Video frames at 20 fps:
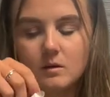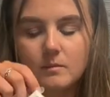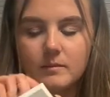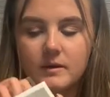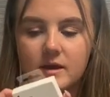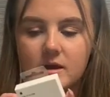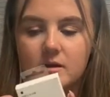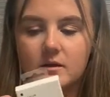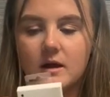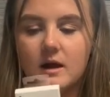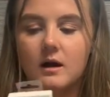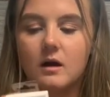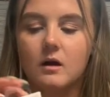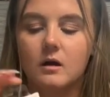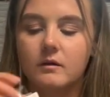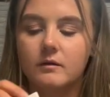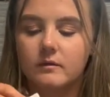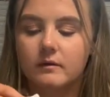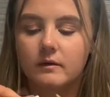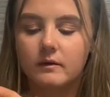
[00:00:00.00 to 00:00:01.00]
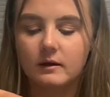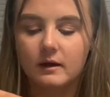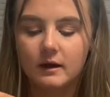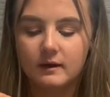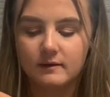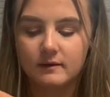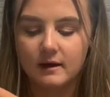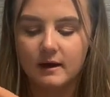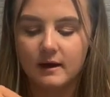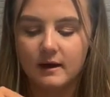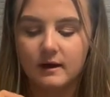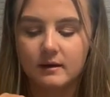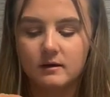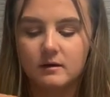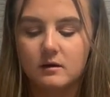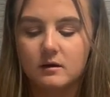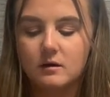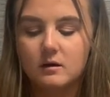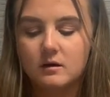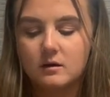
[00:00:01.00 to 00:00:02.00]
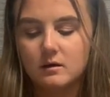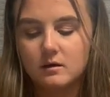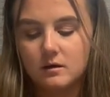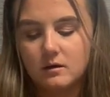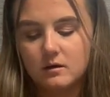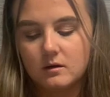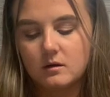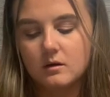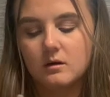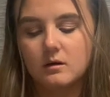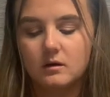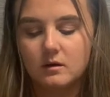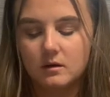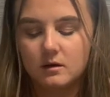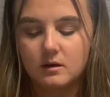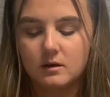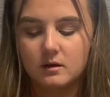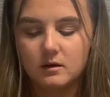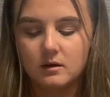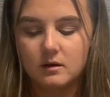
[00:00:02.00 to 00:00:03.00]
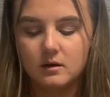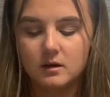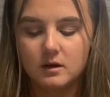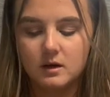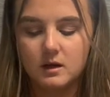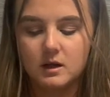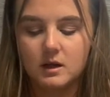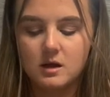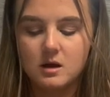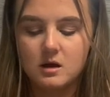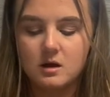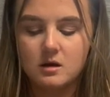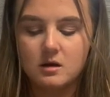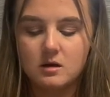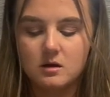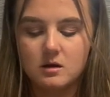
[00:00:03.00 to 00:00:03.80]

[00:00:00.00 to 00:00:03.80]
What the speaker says: peel that off, and then in here,